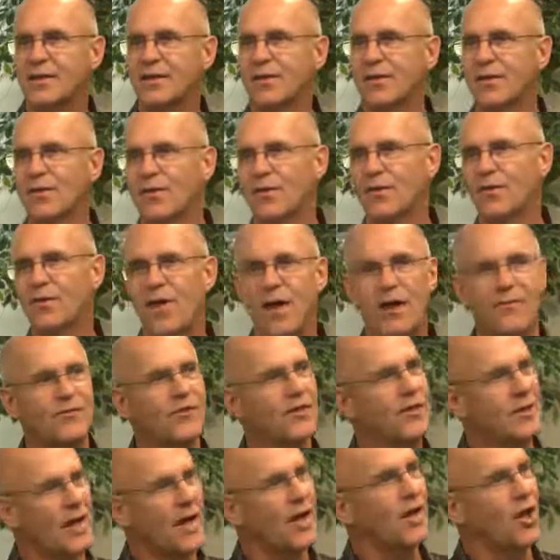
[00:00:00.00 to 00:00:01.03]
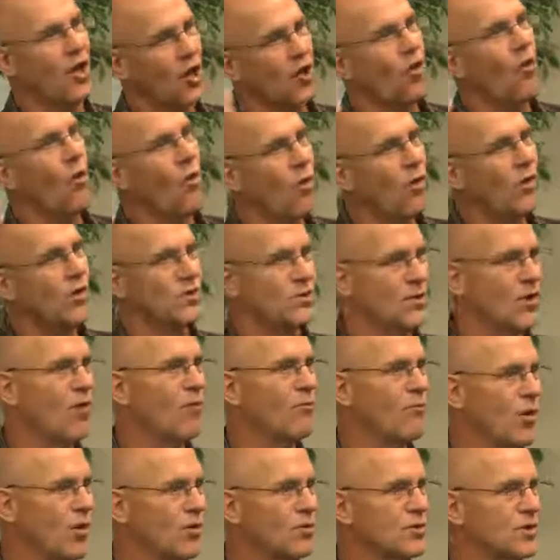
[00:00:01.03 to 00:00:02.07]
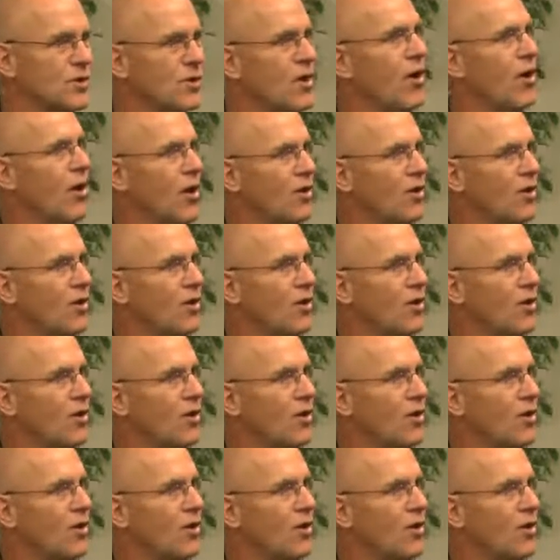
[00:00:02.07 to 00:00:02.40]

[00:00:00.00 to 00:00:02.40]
You have to take a course almost to